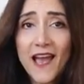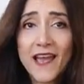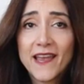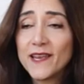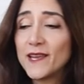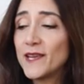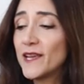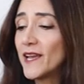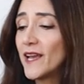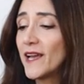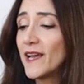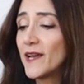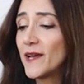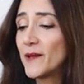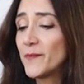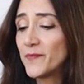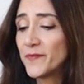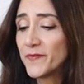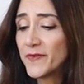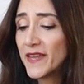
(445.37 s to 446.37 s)

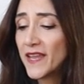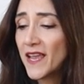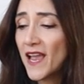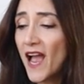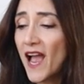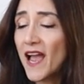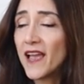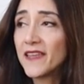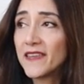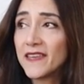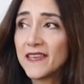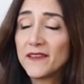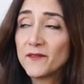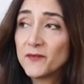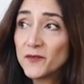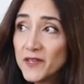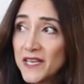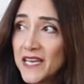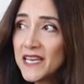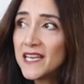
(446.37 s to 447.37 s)
I
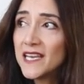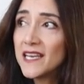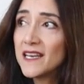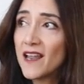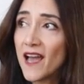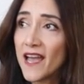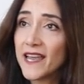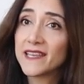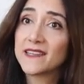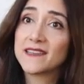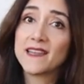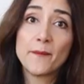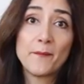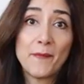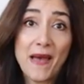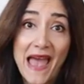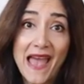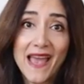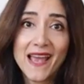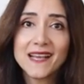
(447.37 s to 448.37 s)
really like
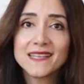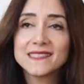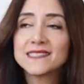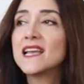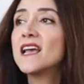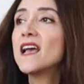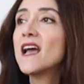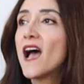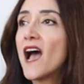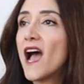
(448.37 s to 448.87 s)
their bags.